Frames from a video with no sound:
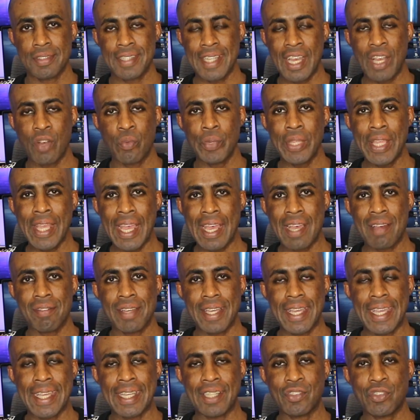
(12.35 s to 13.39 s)
Now, we have
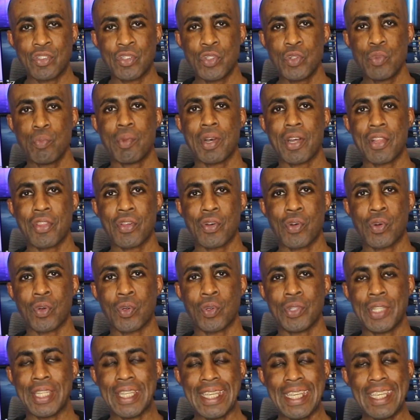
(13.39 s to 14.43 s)
a
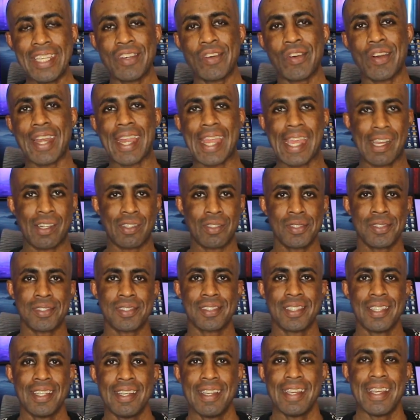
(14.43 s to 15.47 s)
two-month-old in our house,